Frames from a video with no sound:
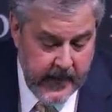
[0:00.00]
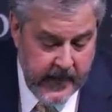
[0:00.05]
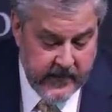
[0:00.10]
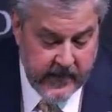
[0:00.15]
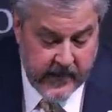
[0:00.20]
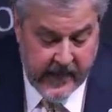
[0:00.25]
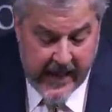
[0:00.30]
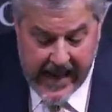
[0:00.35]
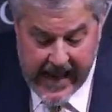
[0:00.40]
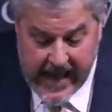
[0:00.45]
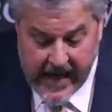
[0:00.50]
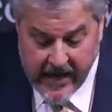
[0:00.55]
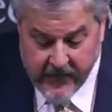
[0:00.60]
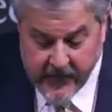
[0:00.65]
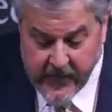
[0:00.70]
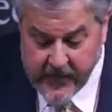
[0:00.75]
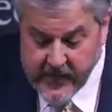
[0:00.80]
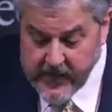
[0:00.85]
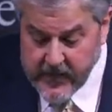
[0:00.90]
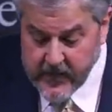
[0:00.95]
It's a
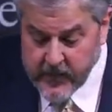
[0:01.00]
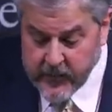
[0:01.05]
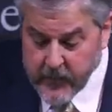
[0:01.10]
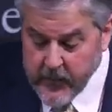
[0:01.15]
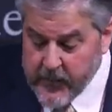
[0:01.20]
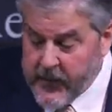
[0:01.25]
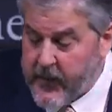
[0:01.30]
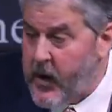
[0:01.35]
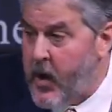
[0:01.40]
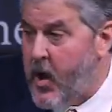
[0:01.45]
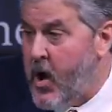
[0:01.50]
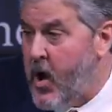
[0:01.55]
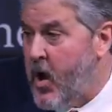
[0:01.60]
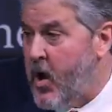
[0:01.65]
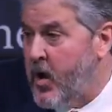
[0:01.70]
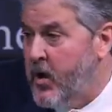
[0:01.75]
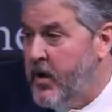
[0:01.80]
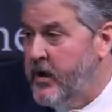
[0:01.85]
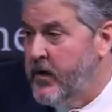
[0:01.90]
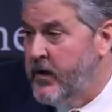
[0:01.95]
life that deals with the
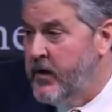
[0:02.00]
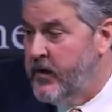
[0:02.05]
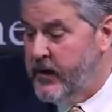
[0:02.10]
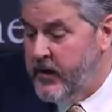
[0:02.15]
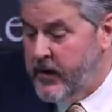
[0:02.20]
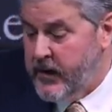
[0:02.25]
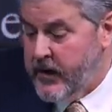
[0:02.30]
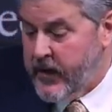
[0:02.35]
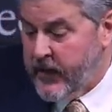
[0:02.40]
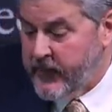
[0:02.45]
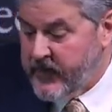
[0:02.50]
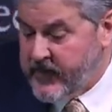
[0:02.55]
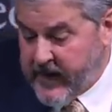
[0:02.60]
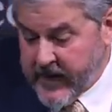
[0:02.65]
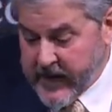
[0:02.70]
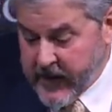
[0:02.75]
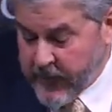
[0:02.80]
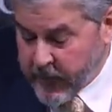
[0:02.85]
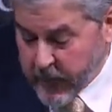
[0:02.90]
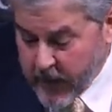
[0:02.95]
log of
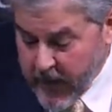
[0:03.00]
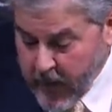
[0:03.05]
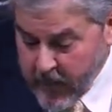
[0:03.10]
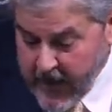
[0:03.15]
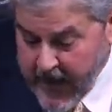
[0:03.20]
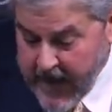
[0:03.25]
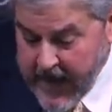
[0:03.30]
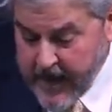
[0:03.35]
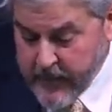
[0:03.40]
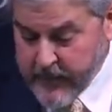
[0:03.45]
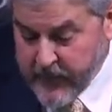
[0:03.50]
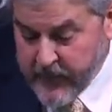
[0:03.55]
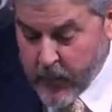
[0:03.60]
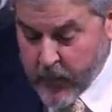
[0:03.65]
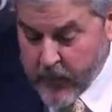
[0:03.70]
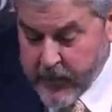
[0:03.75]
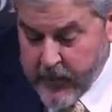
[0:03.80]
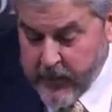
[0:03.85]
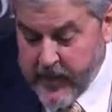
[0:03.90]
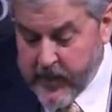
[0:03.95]
sin in your own eye
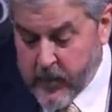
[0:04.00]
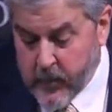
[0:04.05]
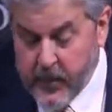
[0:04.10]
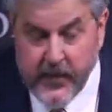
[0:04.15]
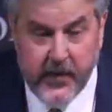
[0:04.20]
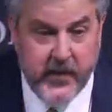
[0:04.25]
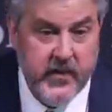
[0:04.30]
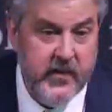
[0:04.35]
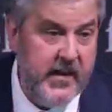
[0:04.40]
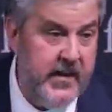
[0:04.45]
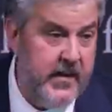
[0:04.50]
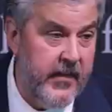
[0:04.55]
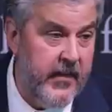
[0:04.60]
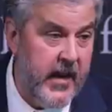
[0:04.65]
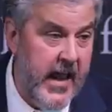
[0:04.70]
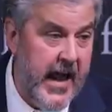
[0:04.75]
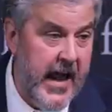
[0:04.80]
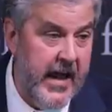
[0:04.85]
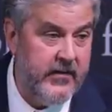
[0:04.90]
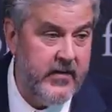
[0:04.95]
before you deal with the sin in
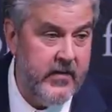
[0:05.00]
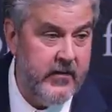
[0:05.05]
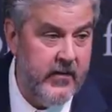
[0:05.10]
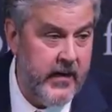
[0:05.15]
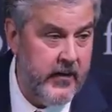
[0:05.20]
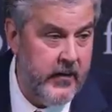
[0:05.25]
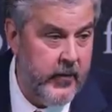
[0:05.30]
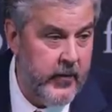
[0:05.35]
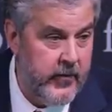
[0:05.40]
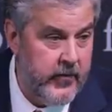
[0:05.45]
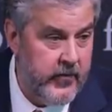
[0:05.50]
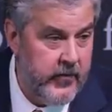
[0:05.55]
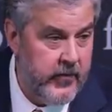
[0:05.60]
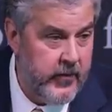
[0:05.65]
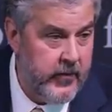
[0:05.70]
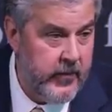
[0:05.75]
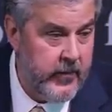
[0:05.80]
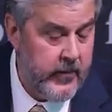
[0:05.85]
the lives of others.